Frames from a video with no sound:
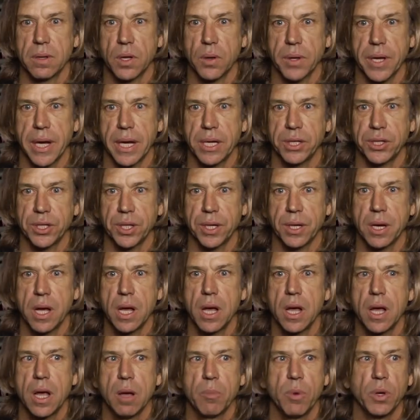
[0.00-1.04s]
location.
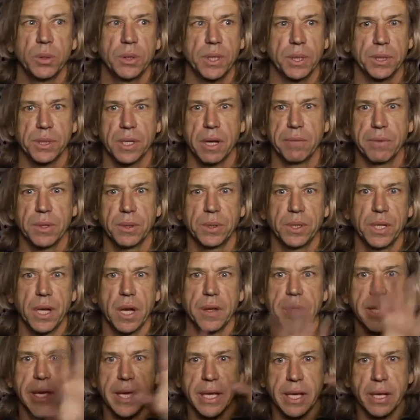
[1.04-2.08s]
Most of the stuff you see
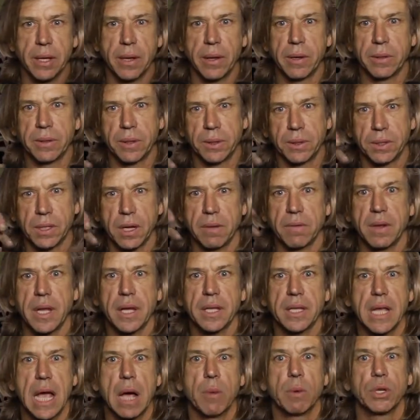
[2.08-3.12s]
on the hills and stuff
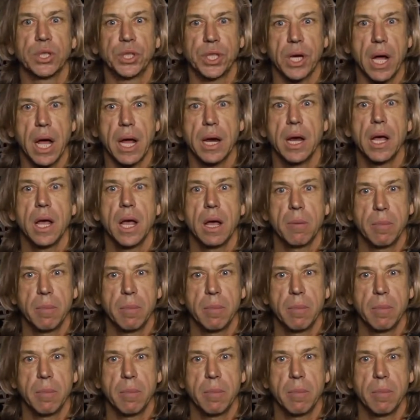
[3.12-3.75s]
like that was shot